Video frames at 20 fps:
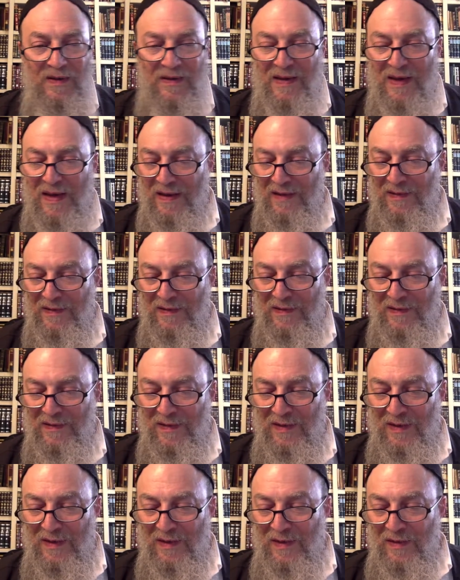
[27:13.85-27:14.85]
Tes
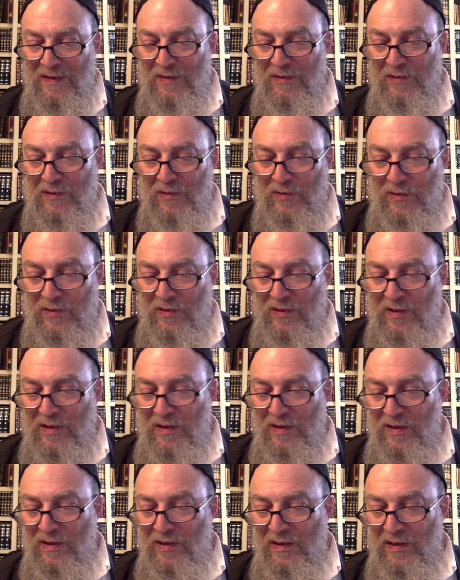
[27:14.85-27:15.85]

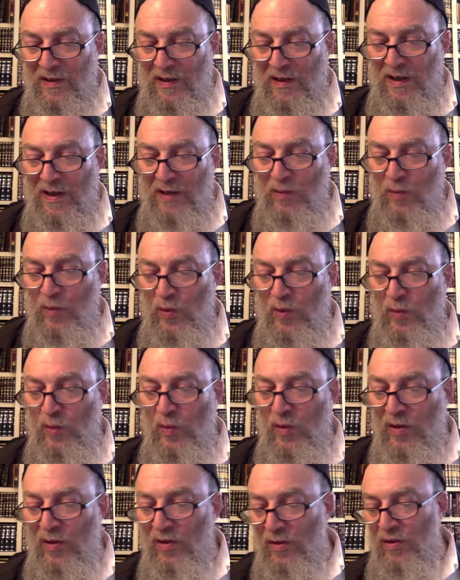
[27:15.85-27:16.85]
or 9. We
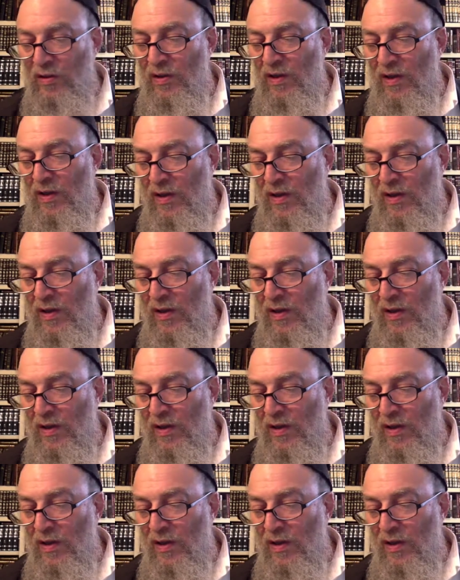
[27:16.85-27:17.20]
will